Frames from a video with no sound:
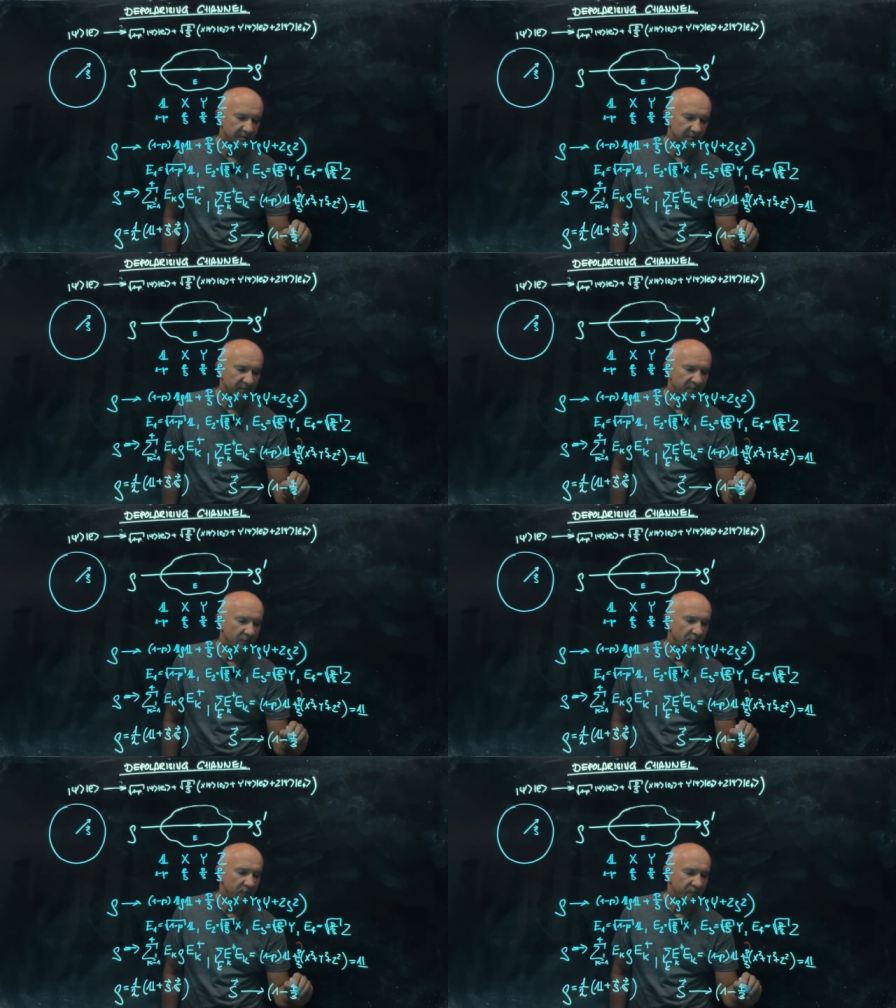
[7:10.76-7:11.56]
4
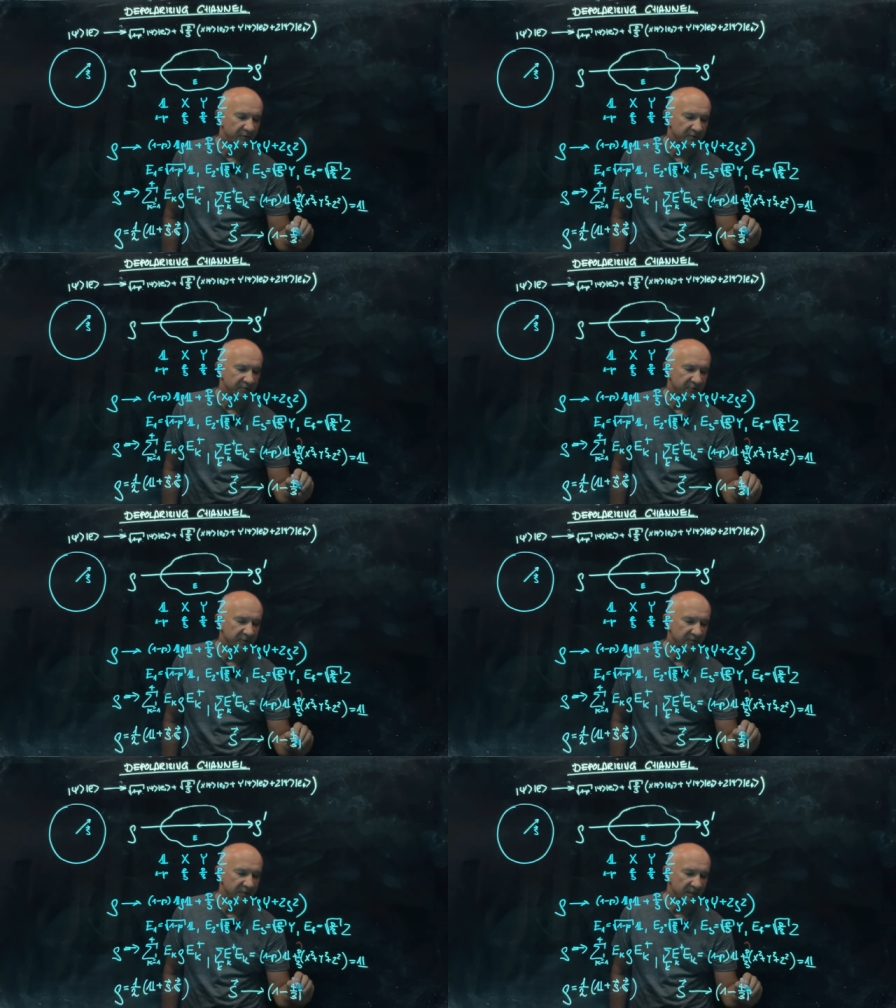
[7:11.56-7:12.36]
over 3
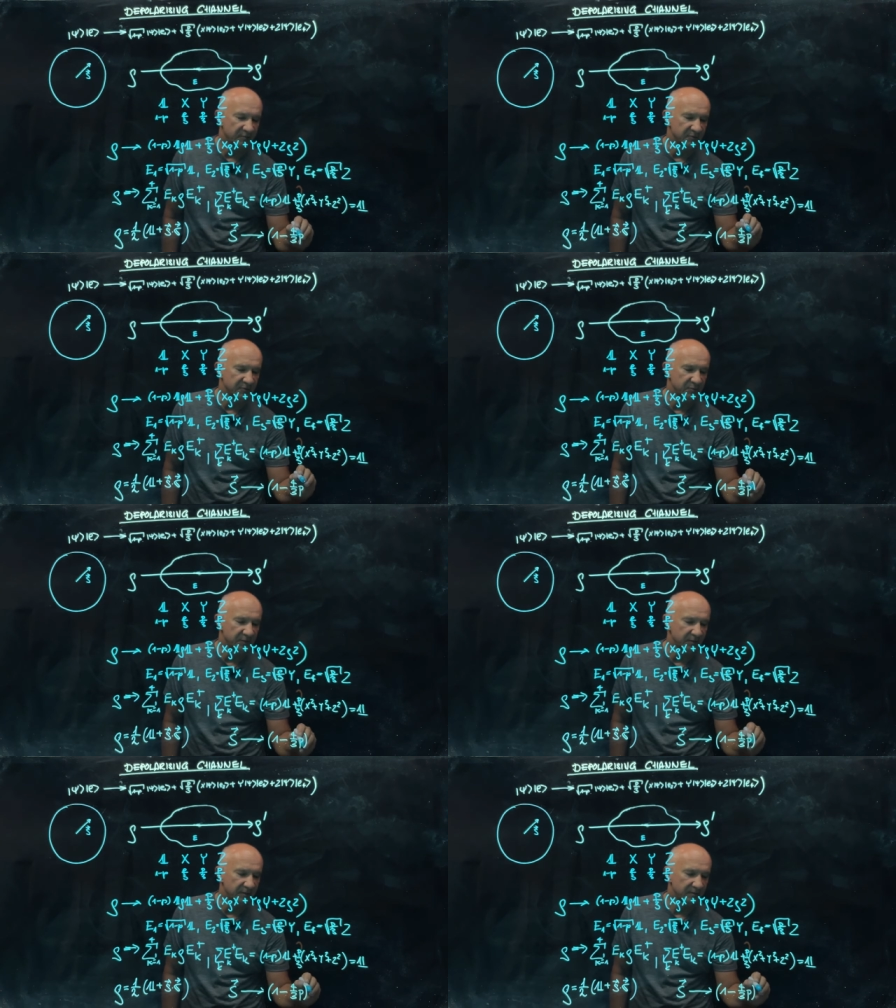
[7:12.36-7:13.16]
times
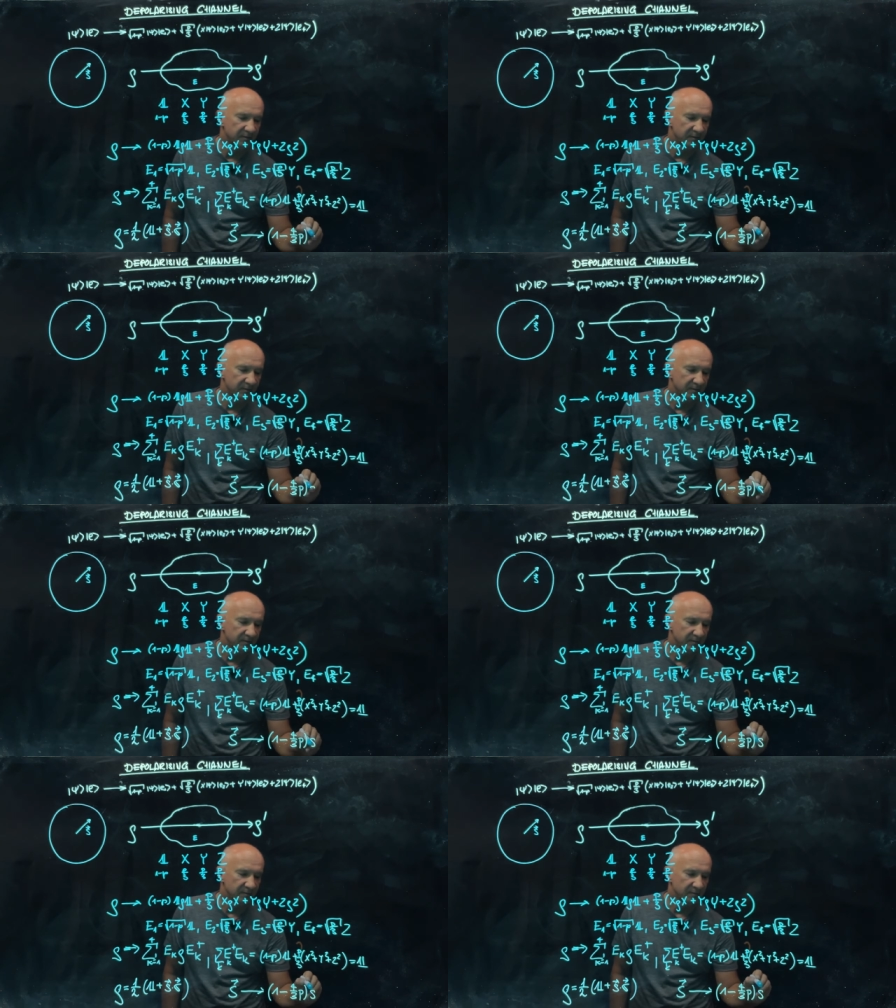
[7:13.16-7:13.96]
p,
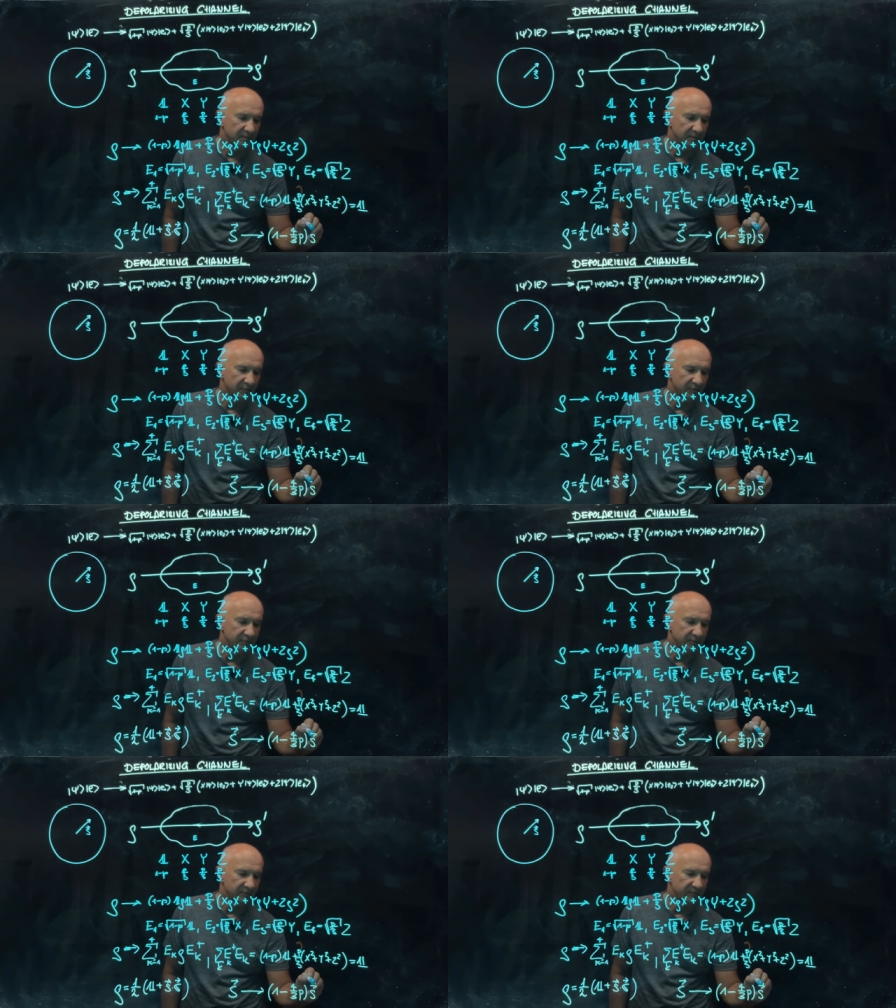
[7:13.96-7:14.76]
the
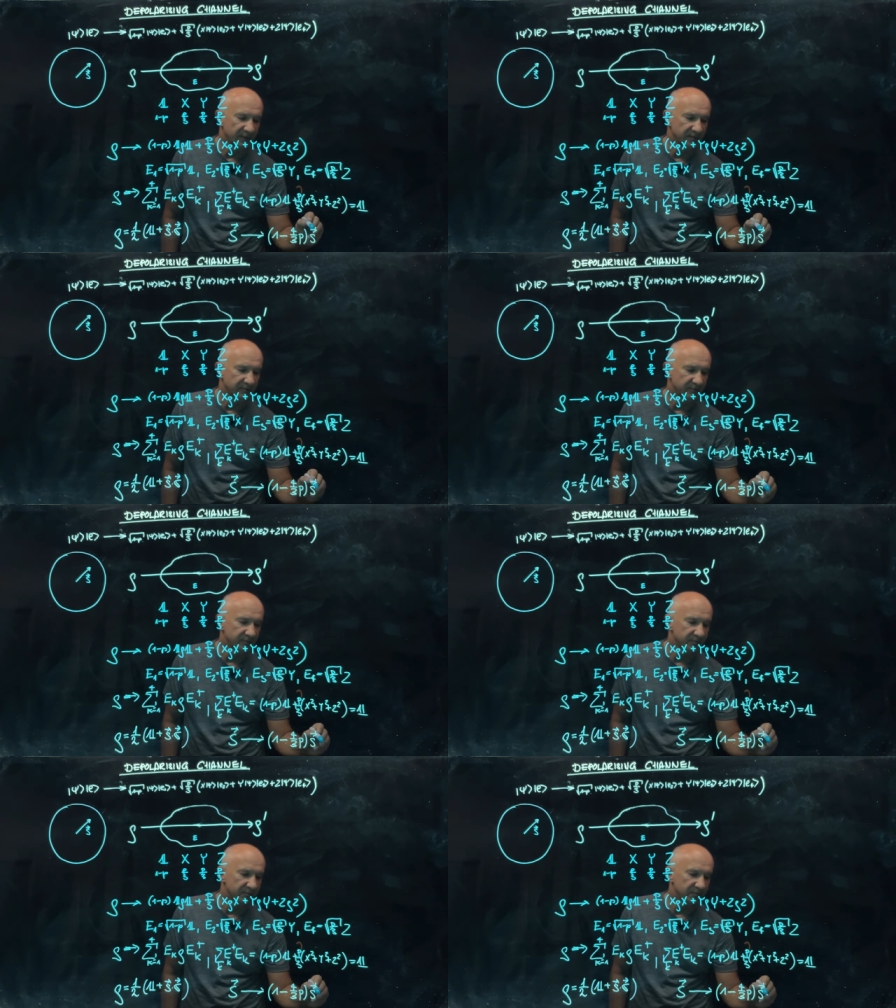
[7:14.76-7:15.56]
original vector.
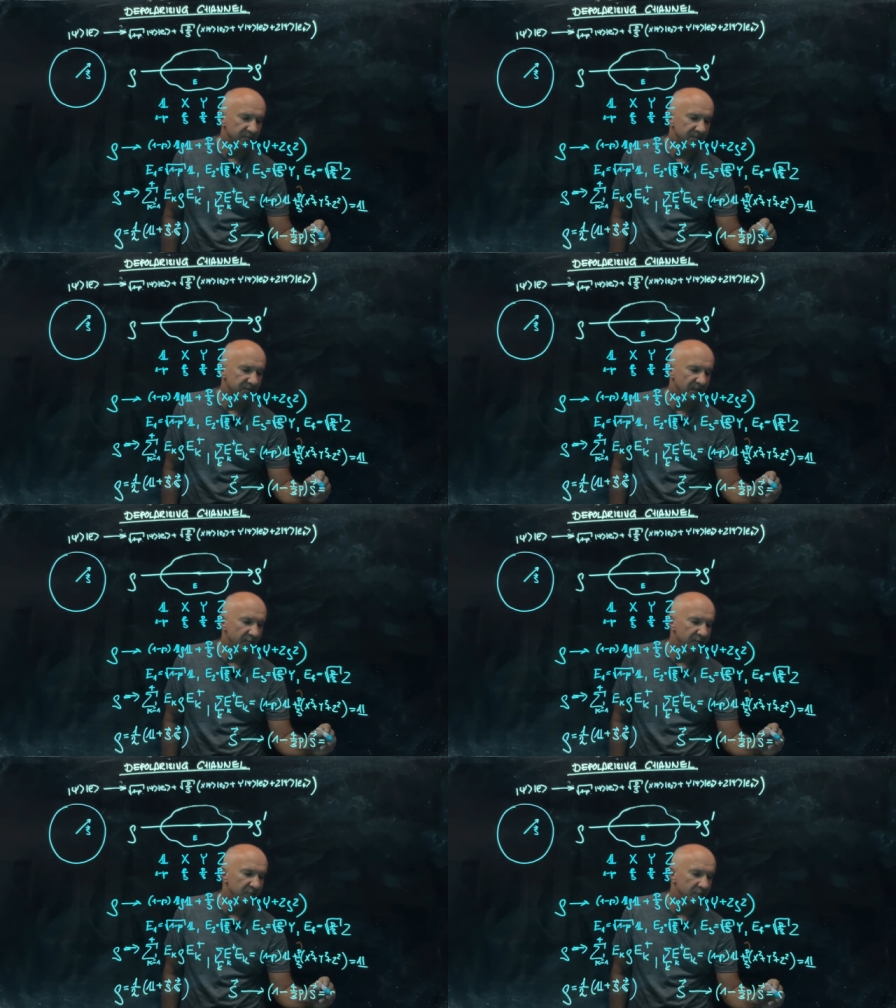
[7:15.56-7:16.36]
So this is our
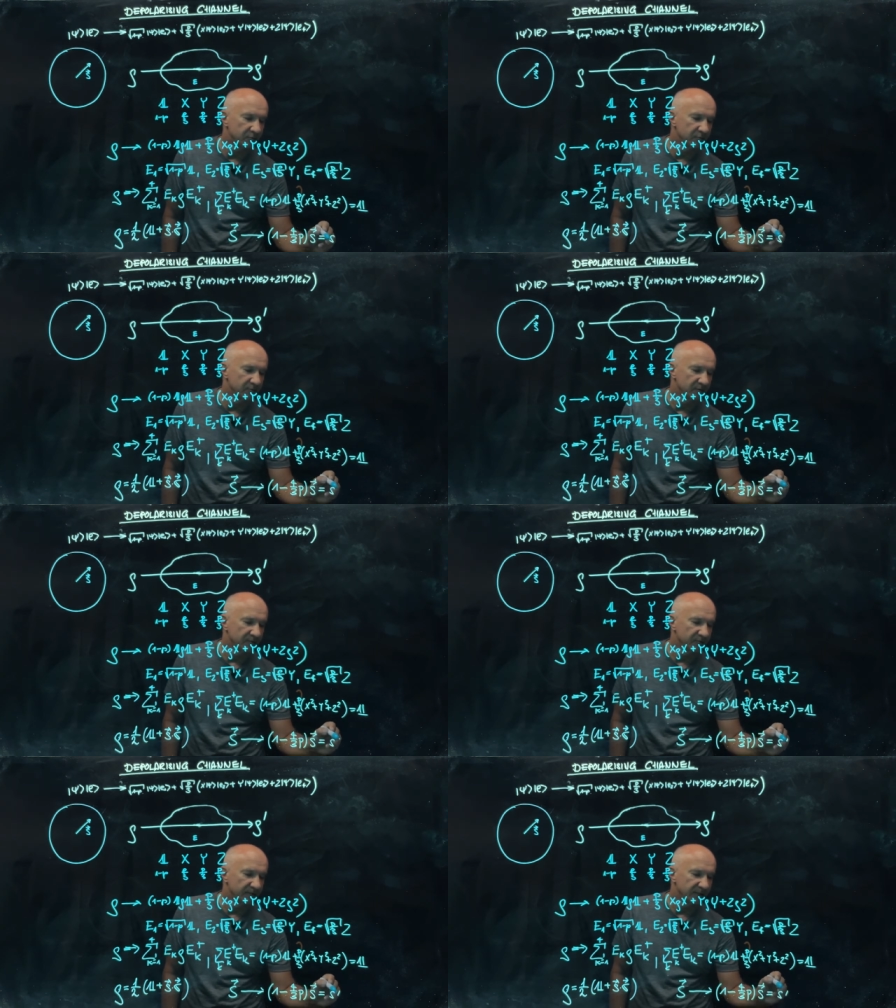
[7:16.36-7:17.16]
new
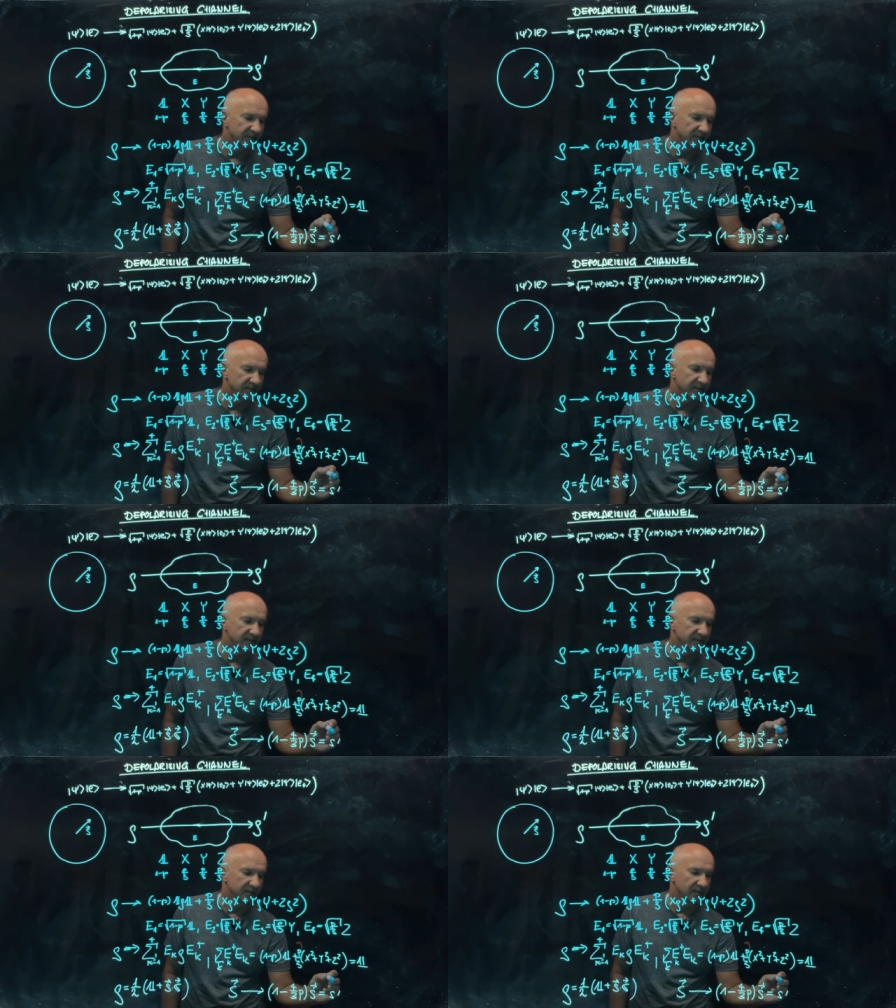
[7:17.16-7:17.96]
vector,
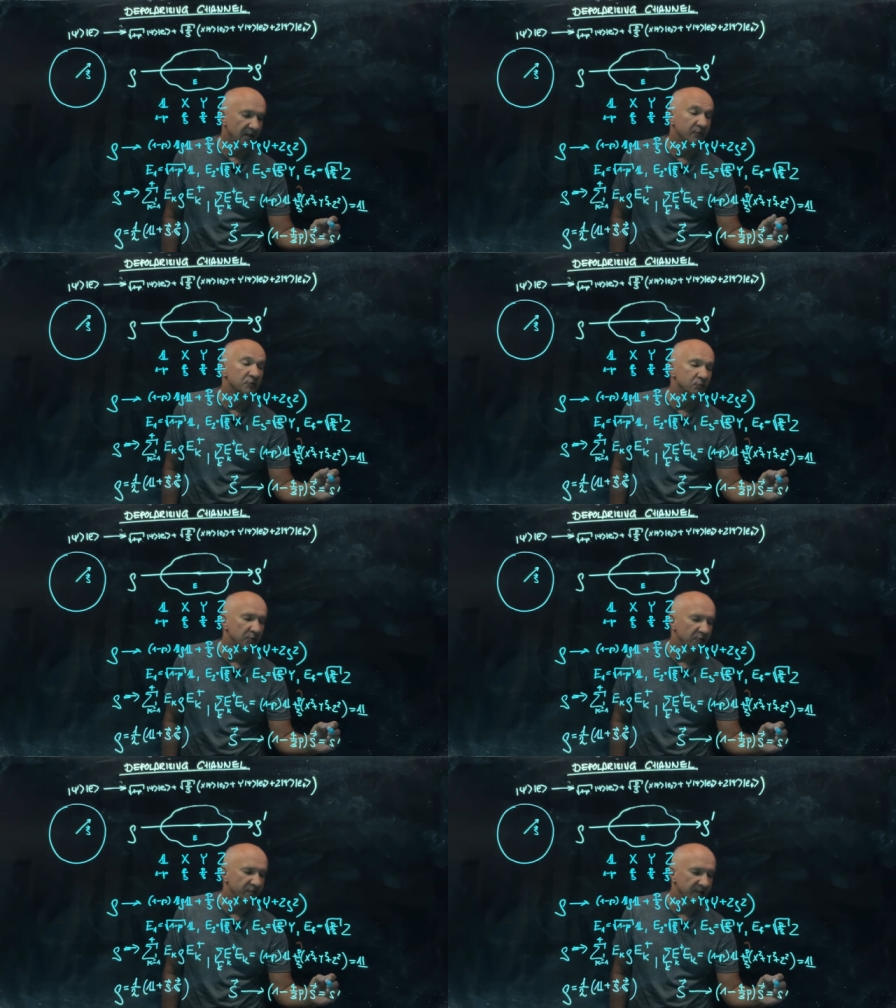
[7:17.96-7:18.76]
our new
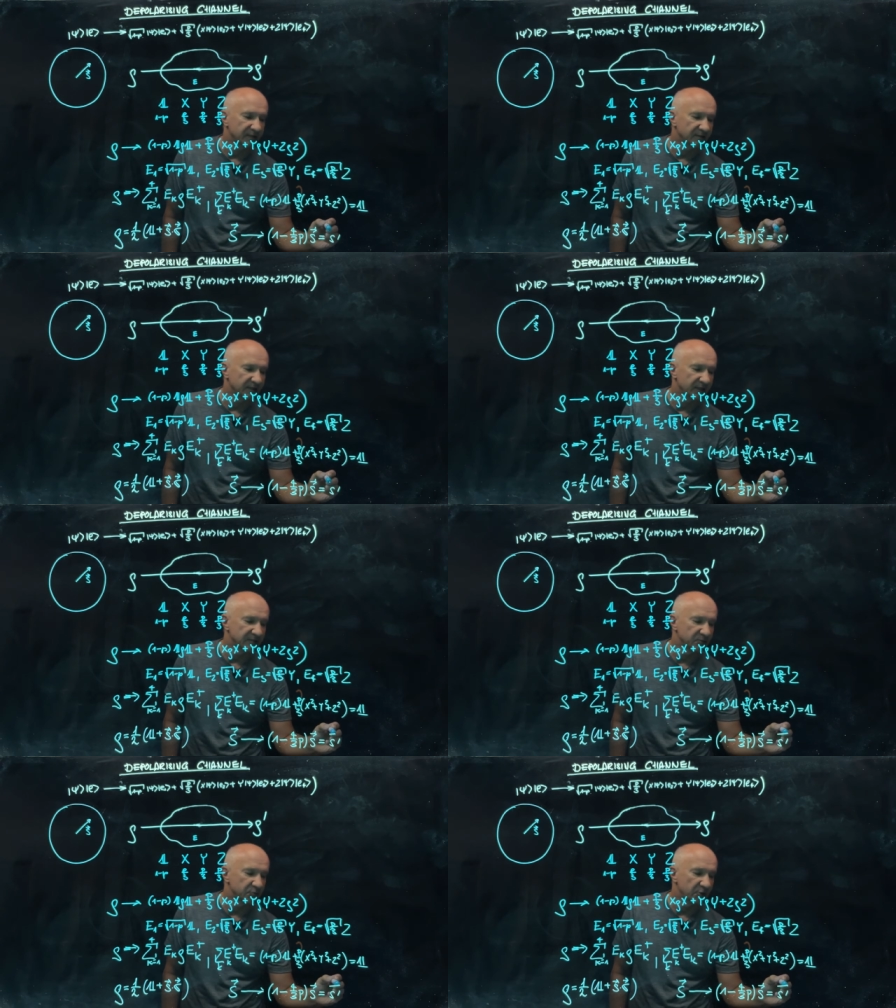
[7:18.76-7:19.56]
Bloch vector S
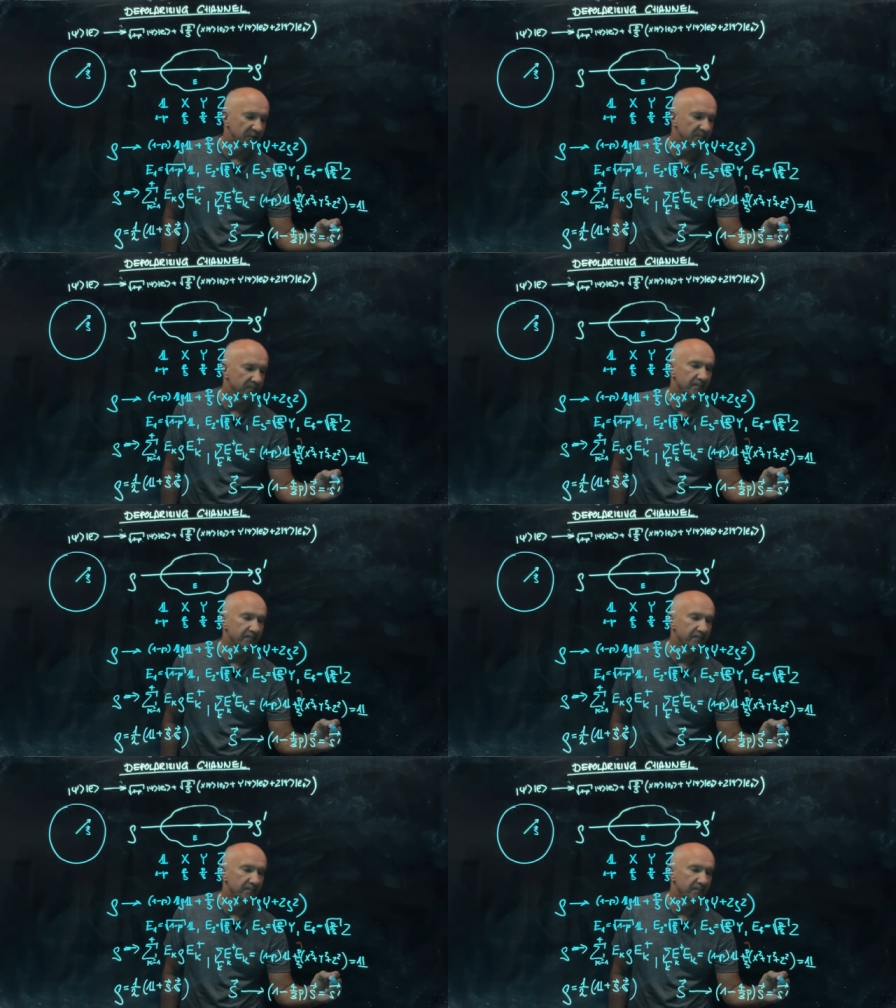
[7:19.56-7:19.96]
prime.